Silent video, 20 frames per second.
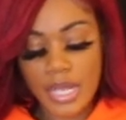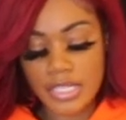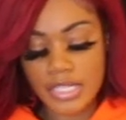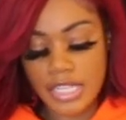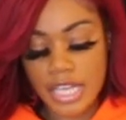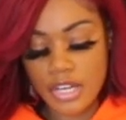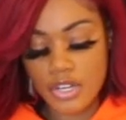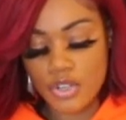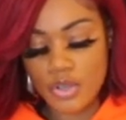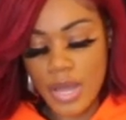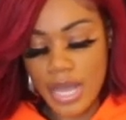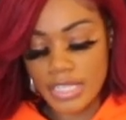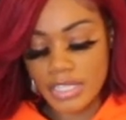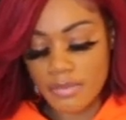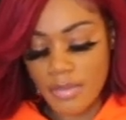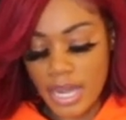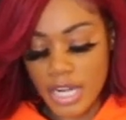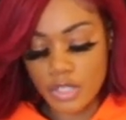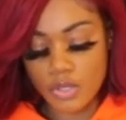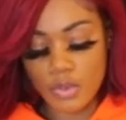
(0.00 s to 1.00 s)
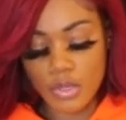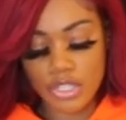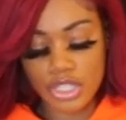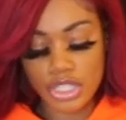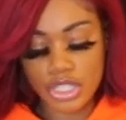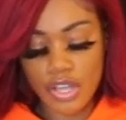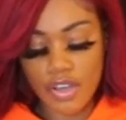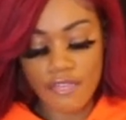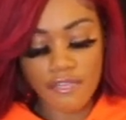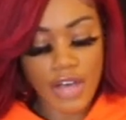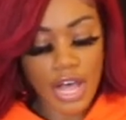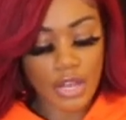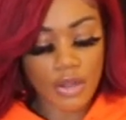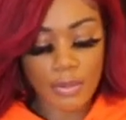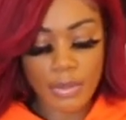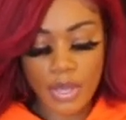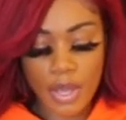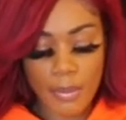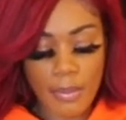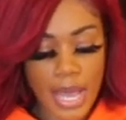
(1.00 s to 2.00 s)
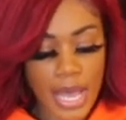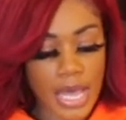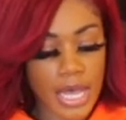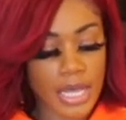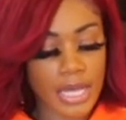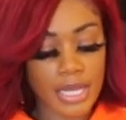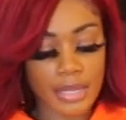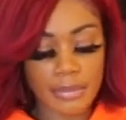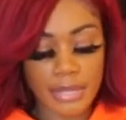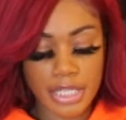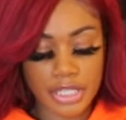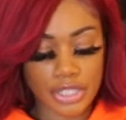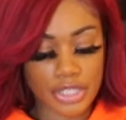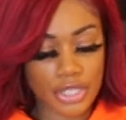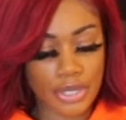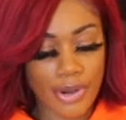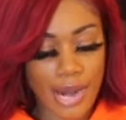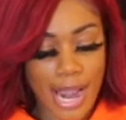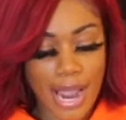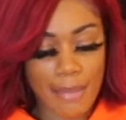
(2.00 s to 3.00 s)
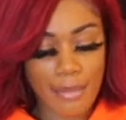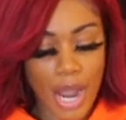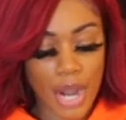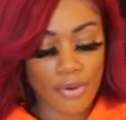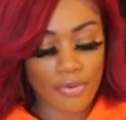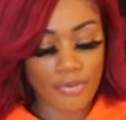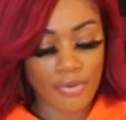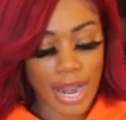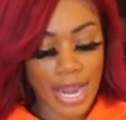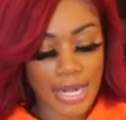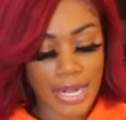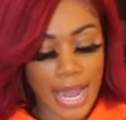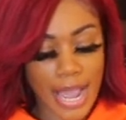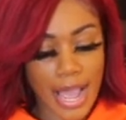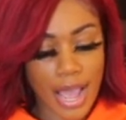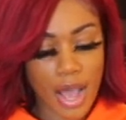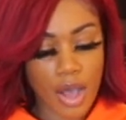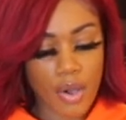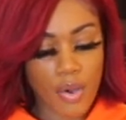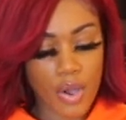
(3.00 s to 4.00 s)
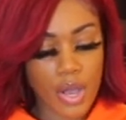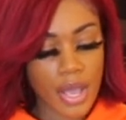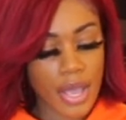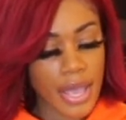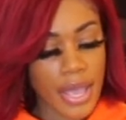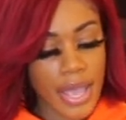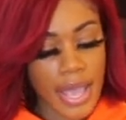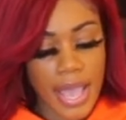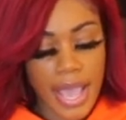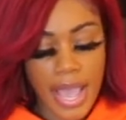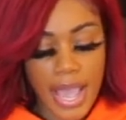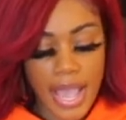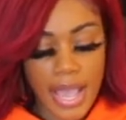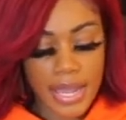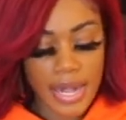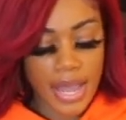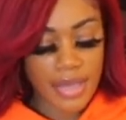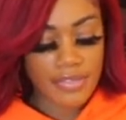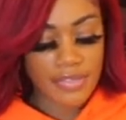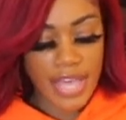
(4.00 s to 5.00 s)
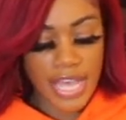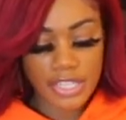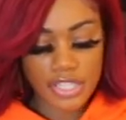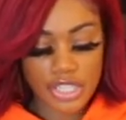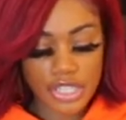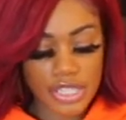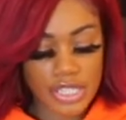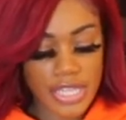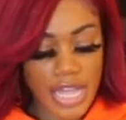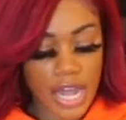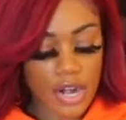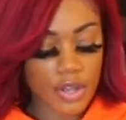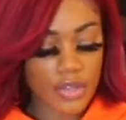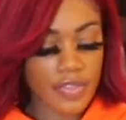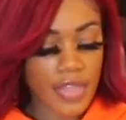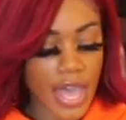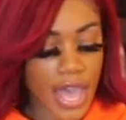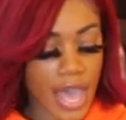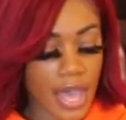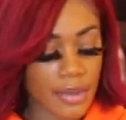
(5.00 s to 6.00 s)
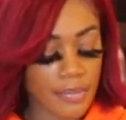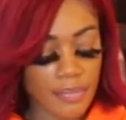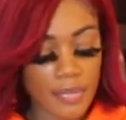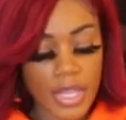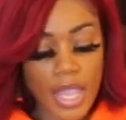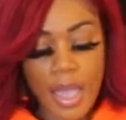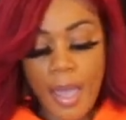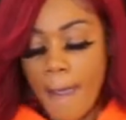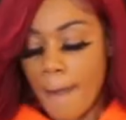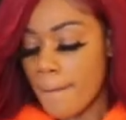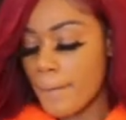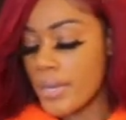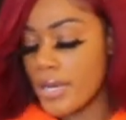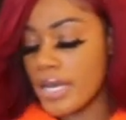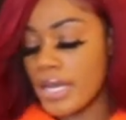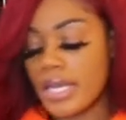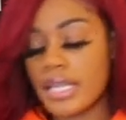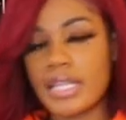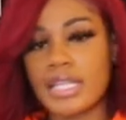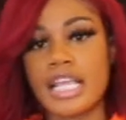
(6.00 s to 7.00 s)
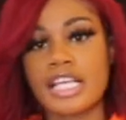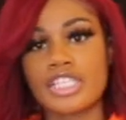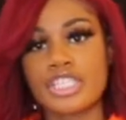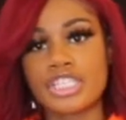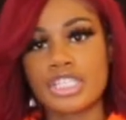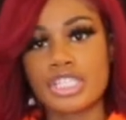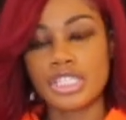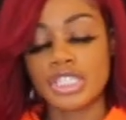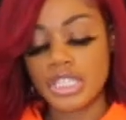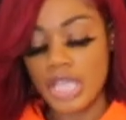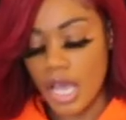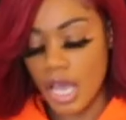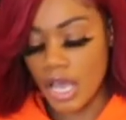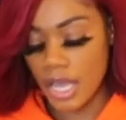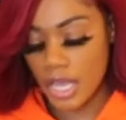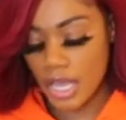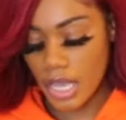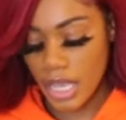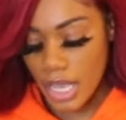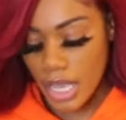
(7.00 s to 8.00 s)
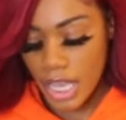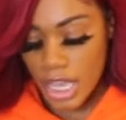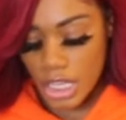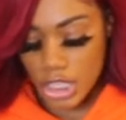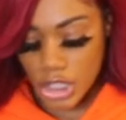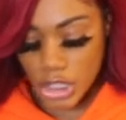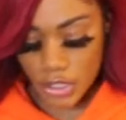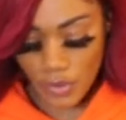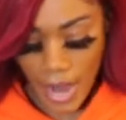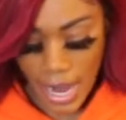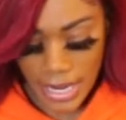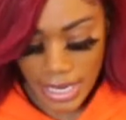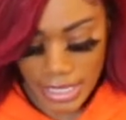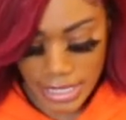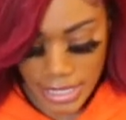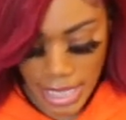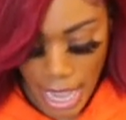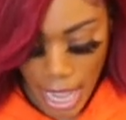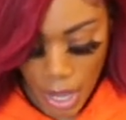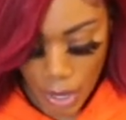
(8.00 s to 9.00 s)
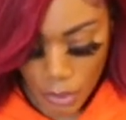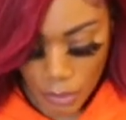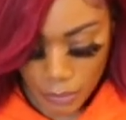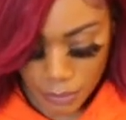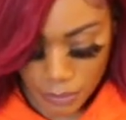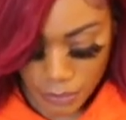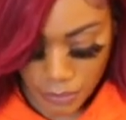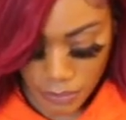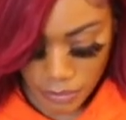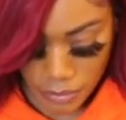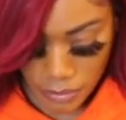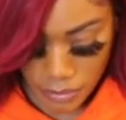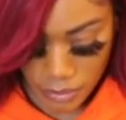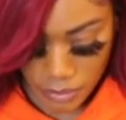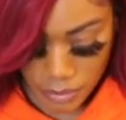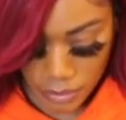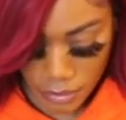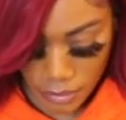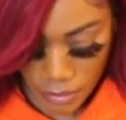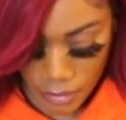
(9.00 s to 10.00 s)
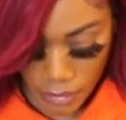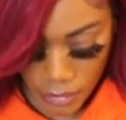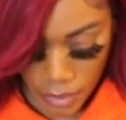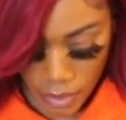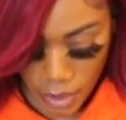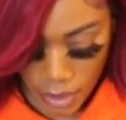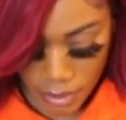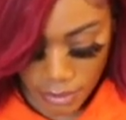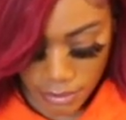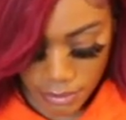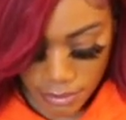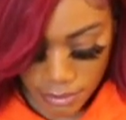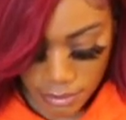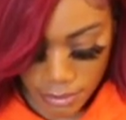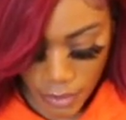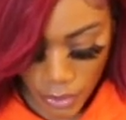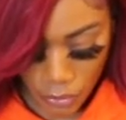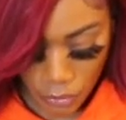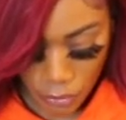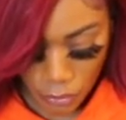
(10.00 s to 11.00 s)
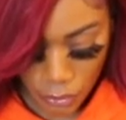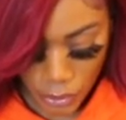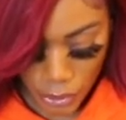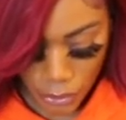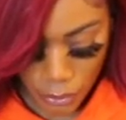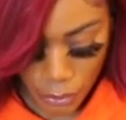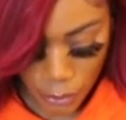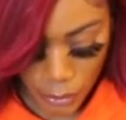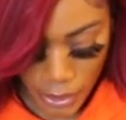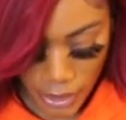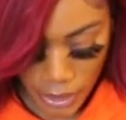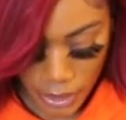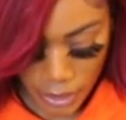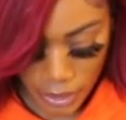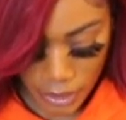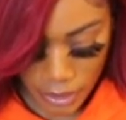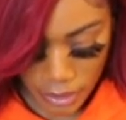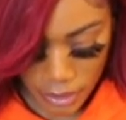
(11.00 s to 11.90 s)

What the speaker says: I said you guys might as well just go follow me on my Instagram right now, and that's just that on that. But let's just try this out real quick.